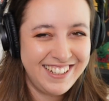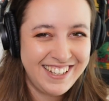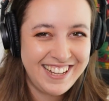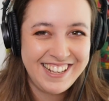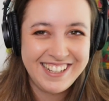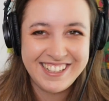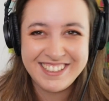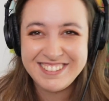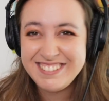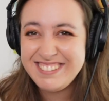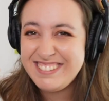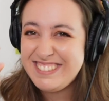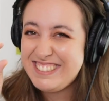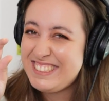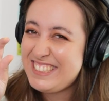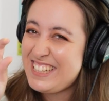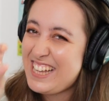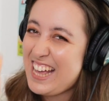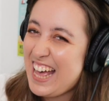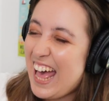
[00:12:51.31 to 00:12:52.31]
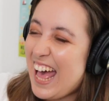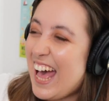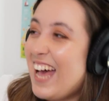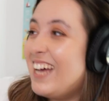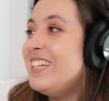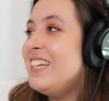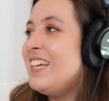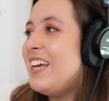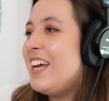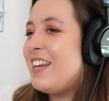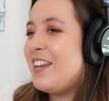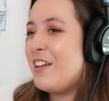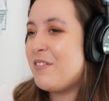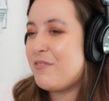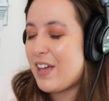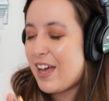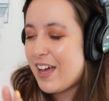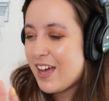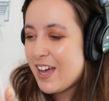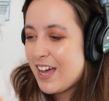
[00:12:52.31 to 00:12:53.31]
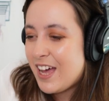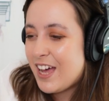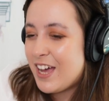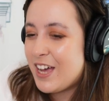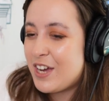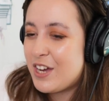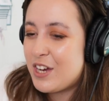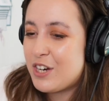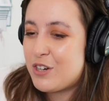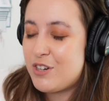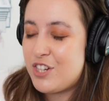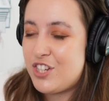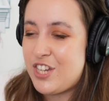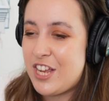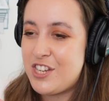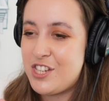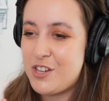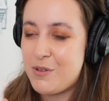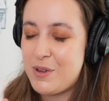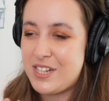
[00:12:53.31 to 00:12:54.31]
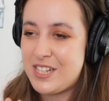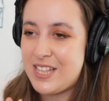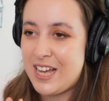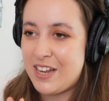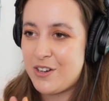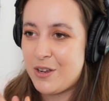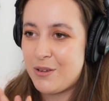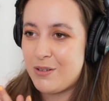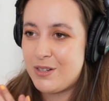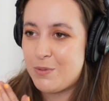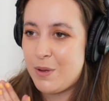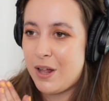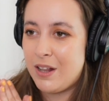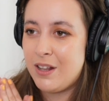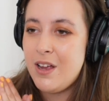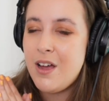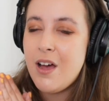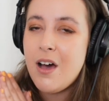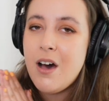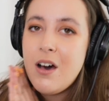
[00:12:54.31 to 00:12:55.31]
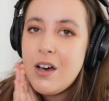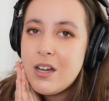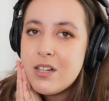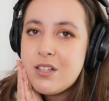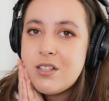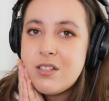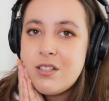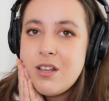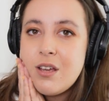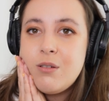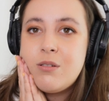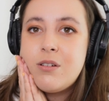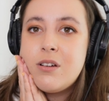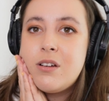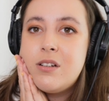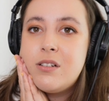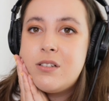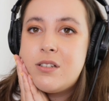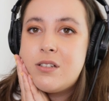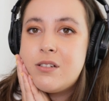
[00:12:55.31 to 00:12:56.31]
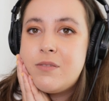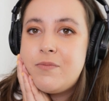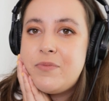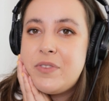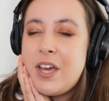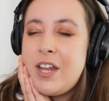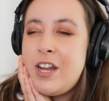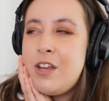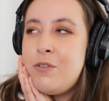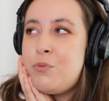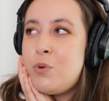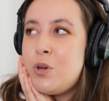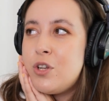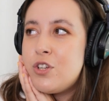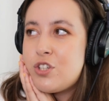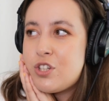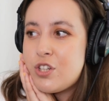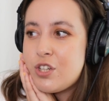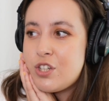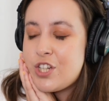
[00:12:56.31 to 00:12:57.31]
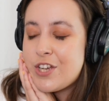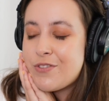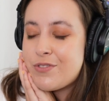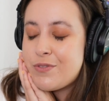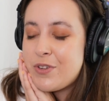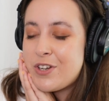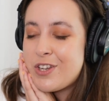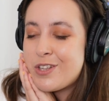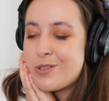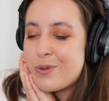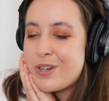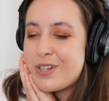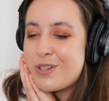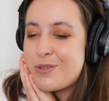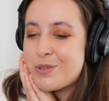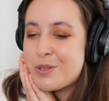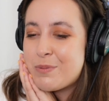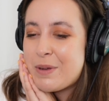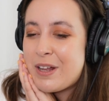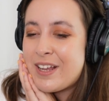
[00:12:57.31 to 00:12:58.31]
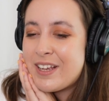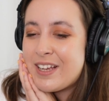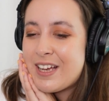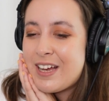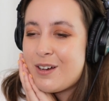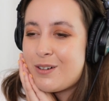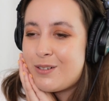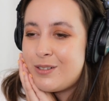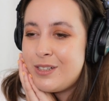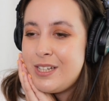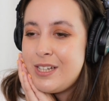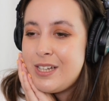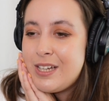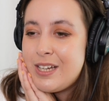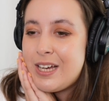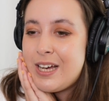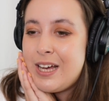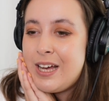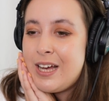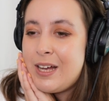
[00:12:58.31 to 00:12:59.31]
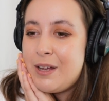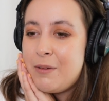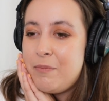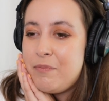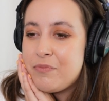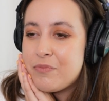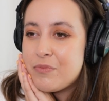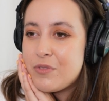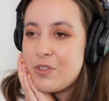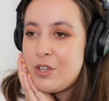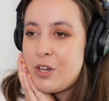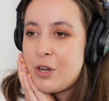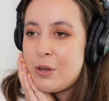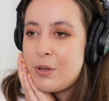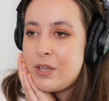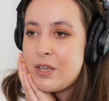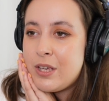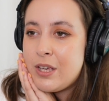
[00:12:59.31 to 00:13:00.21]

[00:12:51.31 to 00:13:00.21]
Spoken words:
Ellie. Love that crescendo into that note as well. Oh, it's so good. And I've watched Jeff's videos where he talks about like how you know,